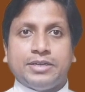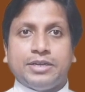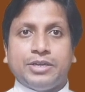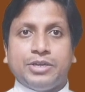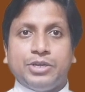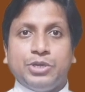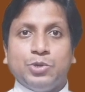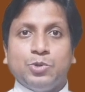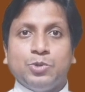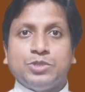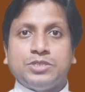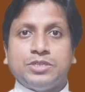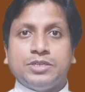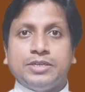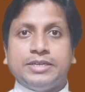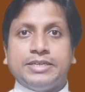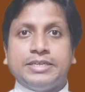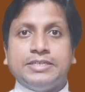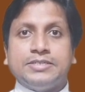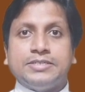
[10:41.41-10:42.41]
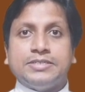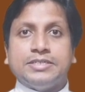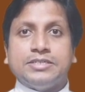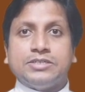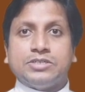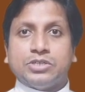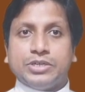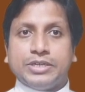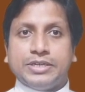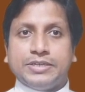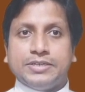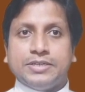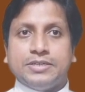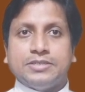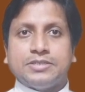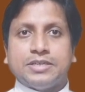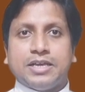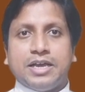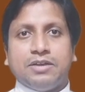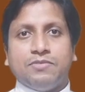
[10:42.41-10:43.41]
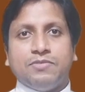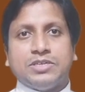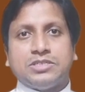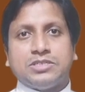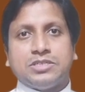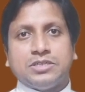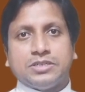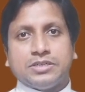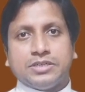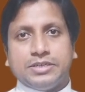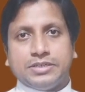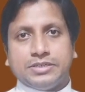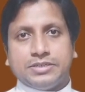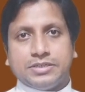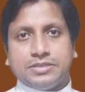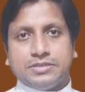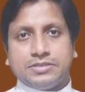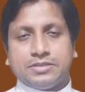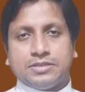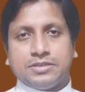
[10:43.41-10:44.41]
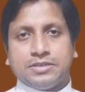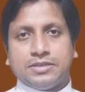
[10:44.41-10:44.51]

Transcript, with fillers: used in the Eastern traditions and Western traditions.